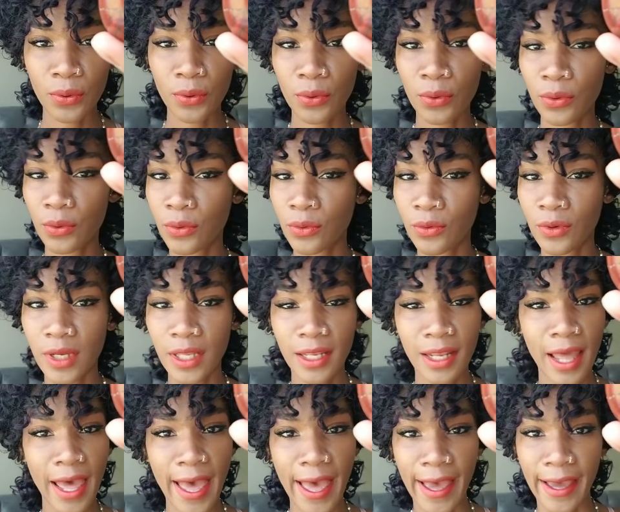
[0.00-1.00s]

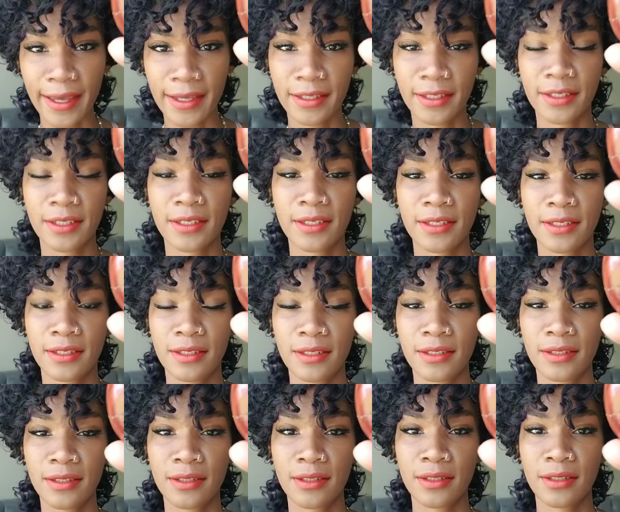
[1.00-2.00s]
relax.
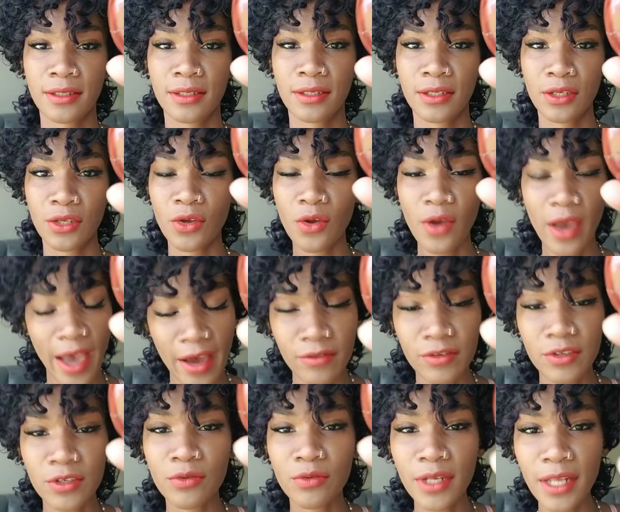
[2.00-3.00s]
You have
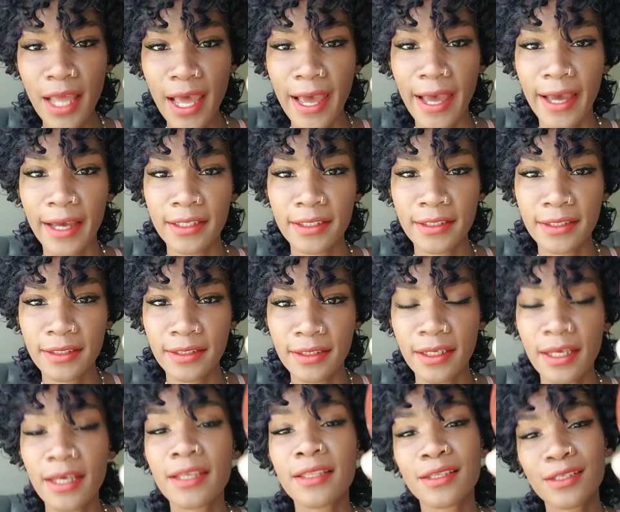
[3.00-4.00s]
to relax.
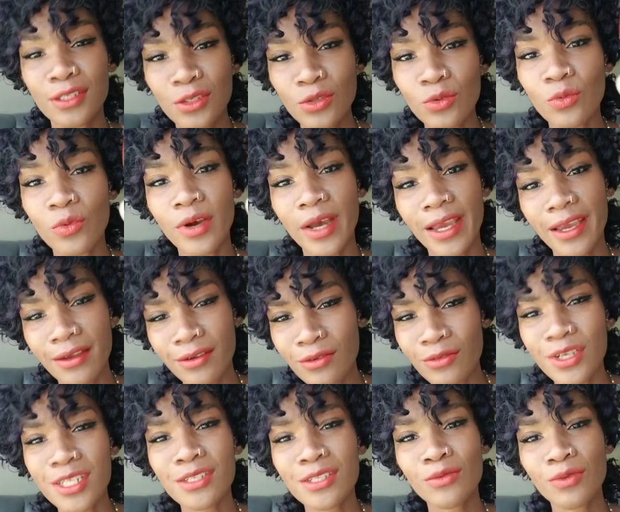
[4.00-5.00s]
This is the
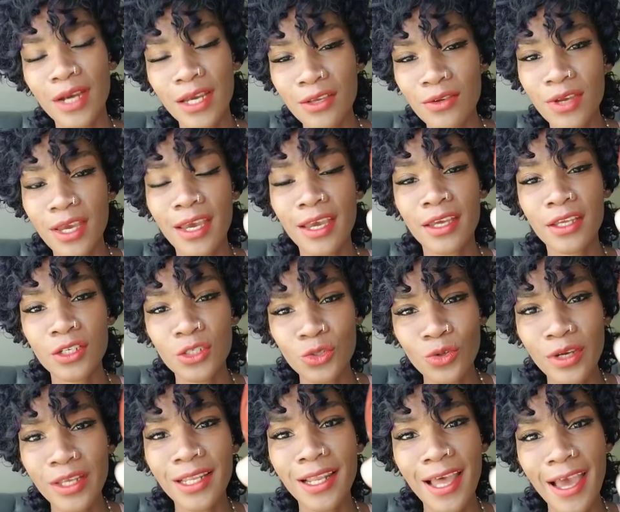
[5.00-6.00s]
reason why you can't
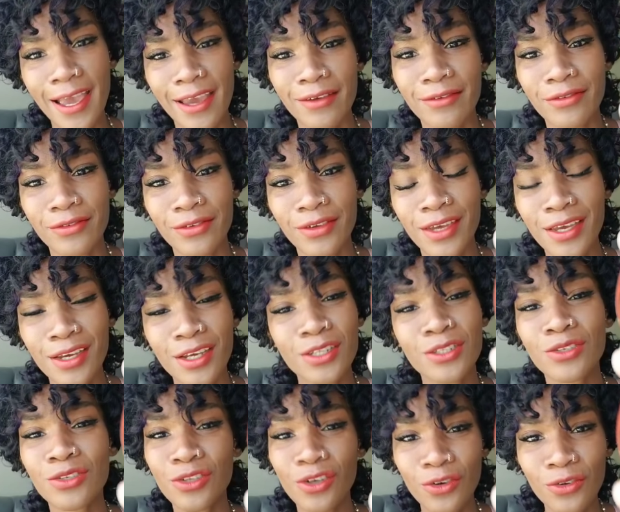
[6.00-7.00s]
enjoy life, because
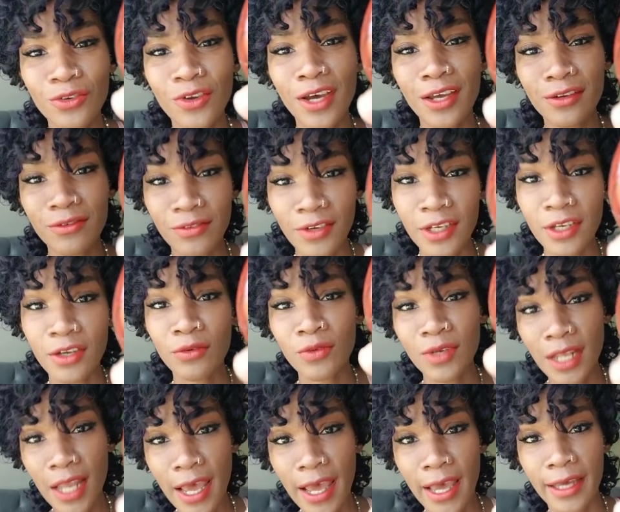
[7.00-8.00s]
you don't know how to fucking
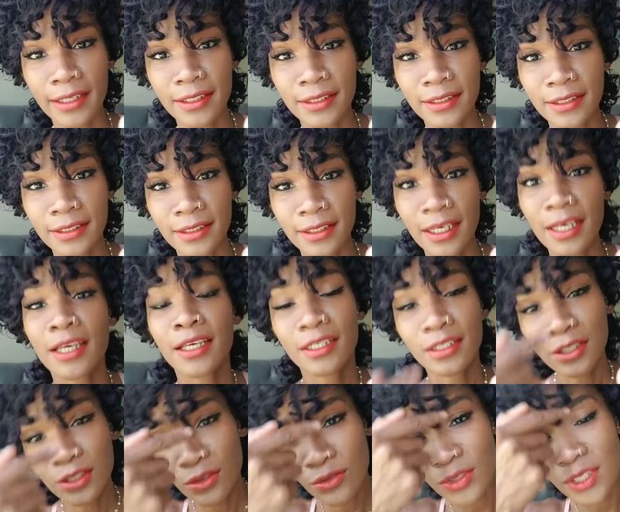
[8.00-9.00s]
relax.
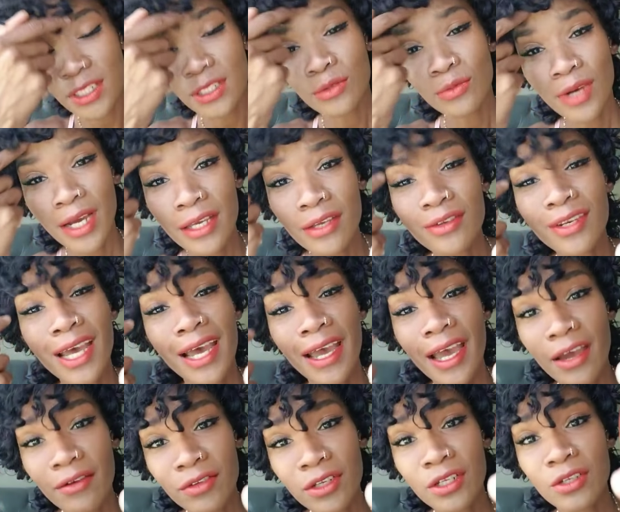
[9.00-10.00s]
This is the reason why you're not
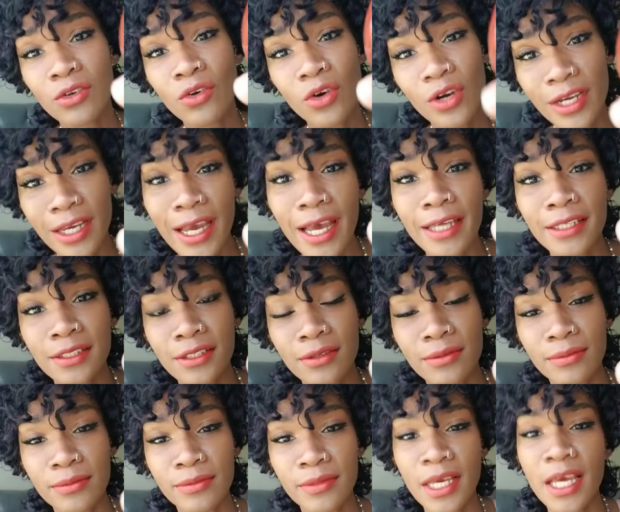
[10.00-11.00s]
having an orgasm,
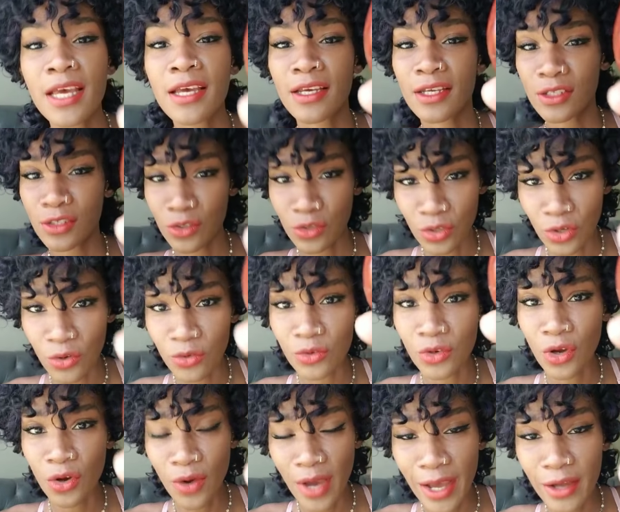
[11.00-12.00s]
because you don't
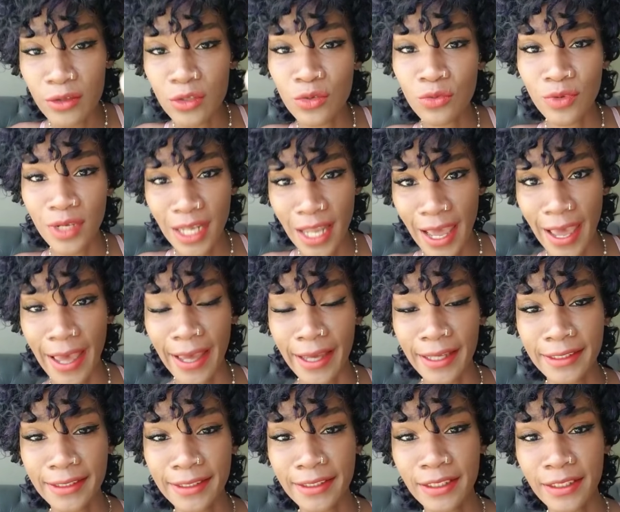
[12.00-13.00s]
know how to
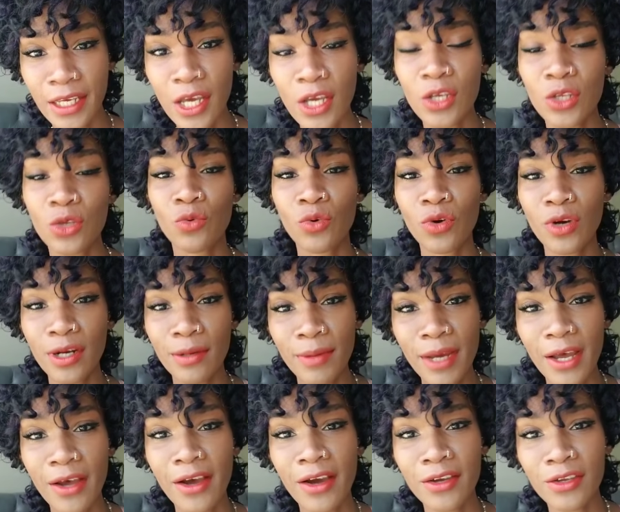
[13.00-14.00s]
relax. You're worried
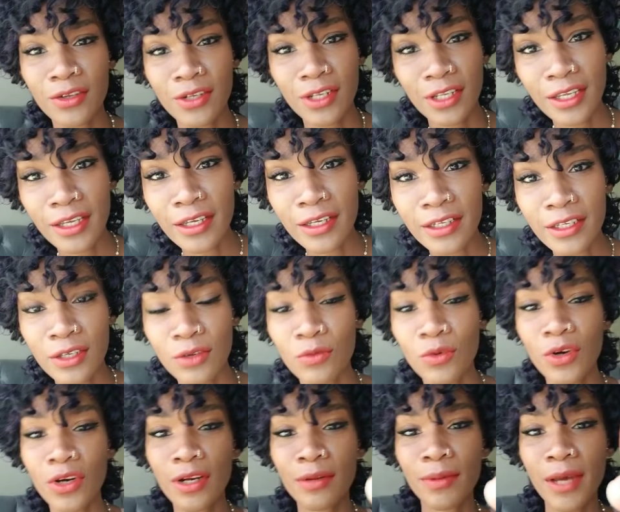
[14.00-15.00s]
about how you look. You're
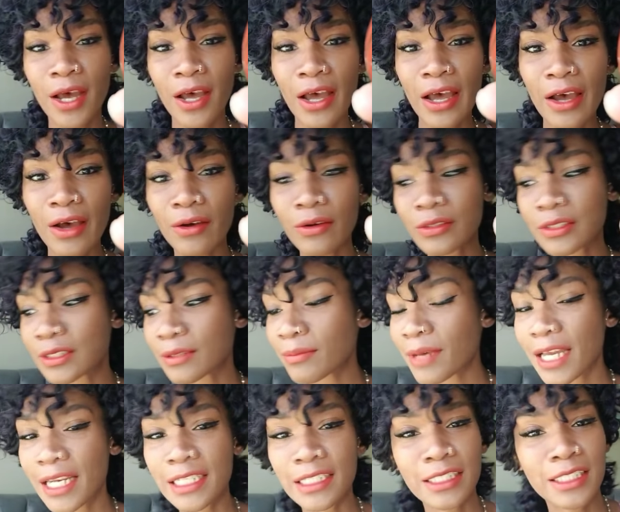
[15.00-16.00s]
worried about how
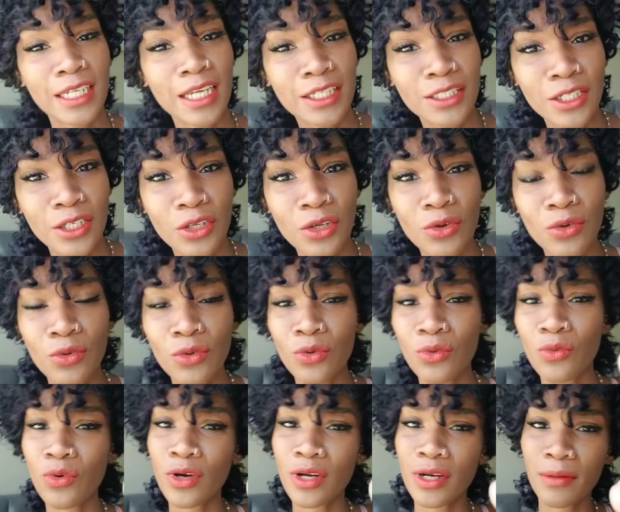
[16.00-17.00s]
somebody's judging you. You're
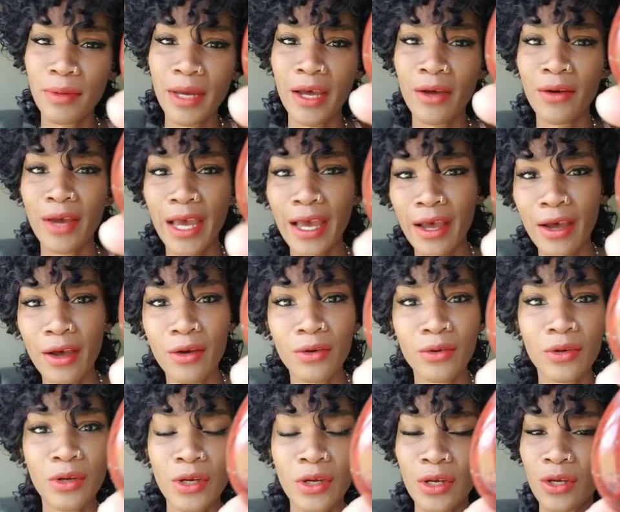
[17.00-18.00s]
worried about how,
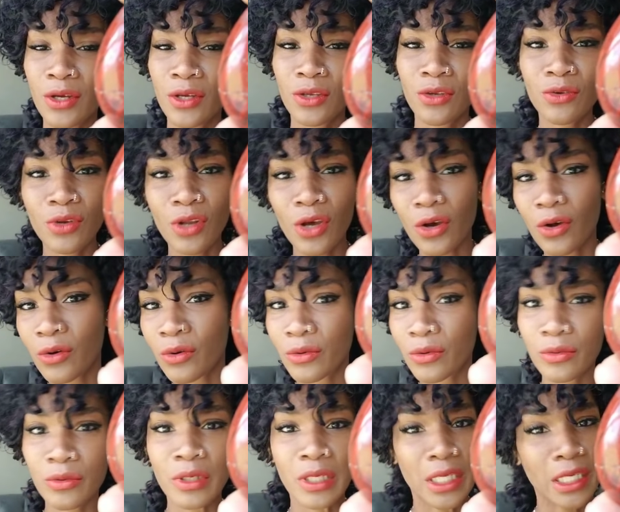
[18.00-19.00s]
you
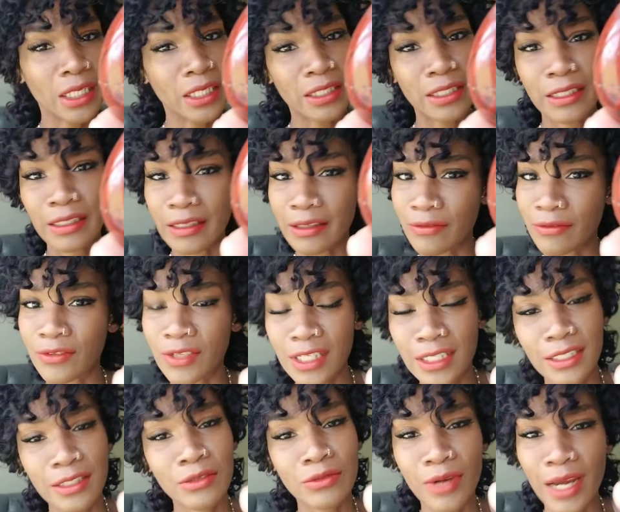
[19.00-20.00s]
know, if this
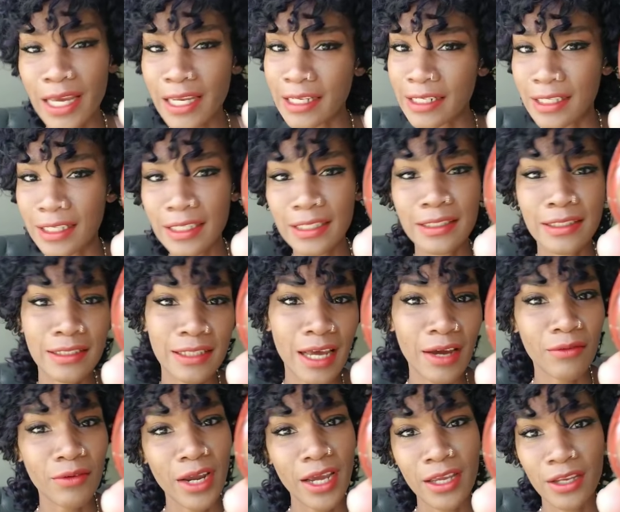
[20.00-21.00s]
is right and this is
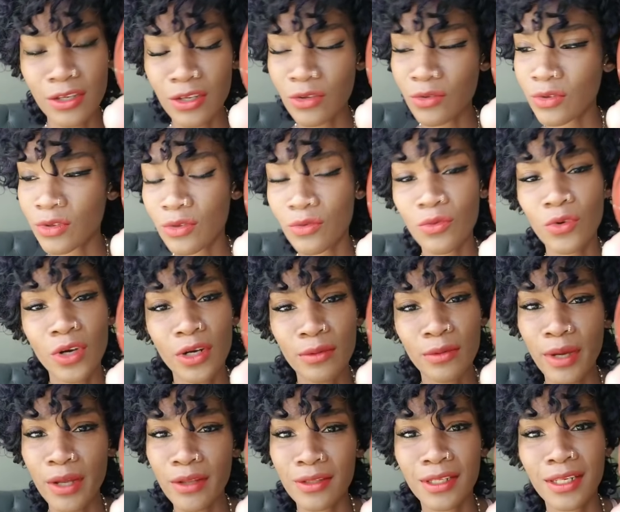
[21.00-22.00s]
not right, and you worried
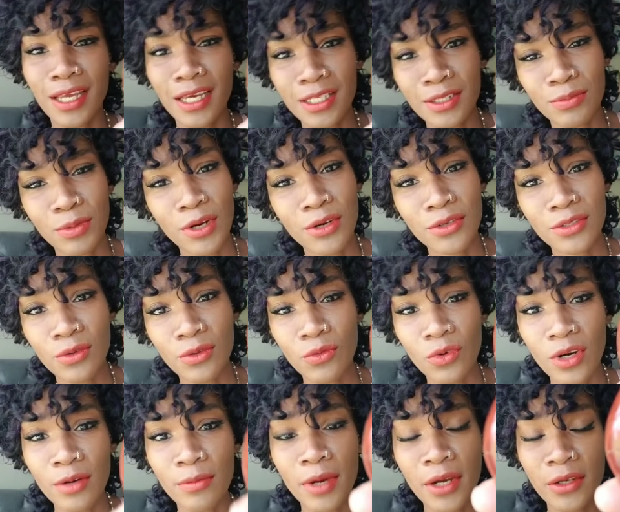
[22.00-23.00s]
about the next person.
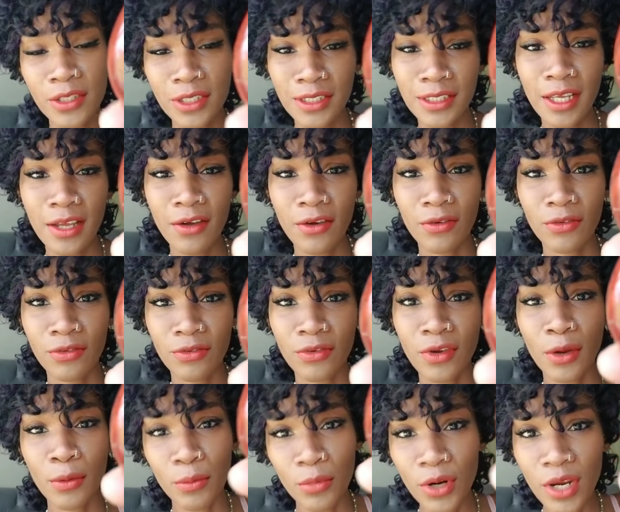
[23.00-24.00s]
Worry about yourself.
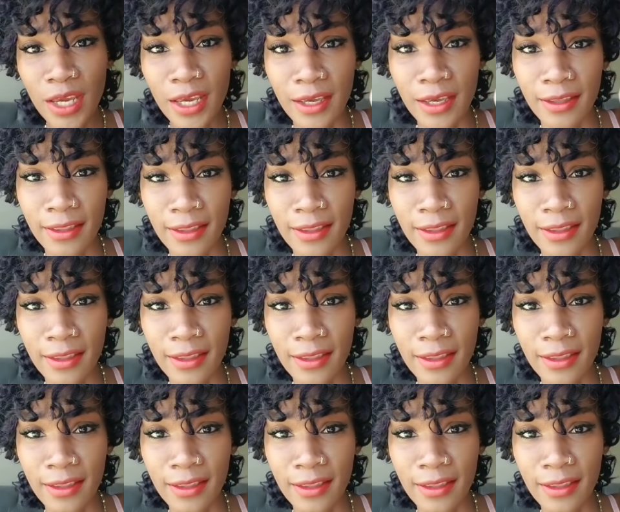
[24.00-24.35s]
Breathe.